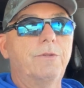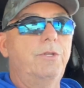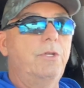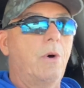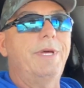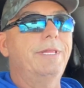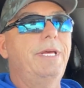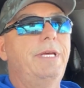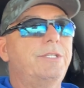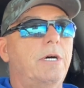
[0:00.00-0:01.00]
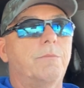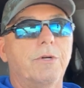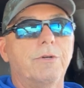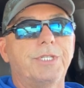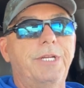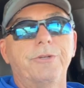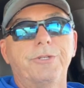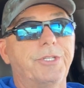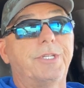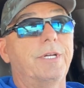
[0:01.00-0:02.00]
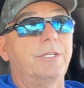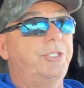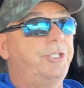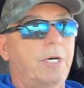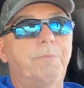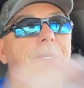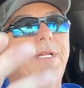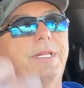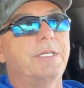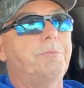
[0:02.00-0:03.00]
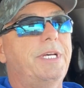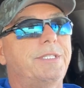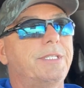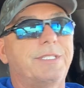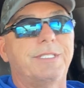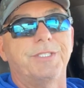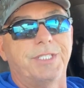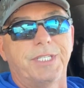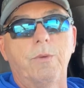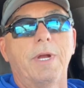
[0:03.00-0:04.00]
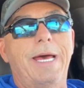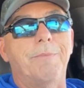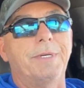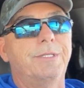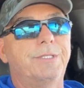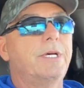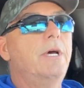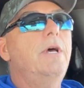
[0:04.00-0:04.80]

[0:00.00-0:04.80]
knowing these numbers, and you're just going to jump into this business and see what happens,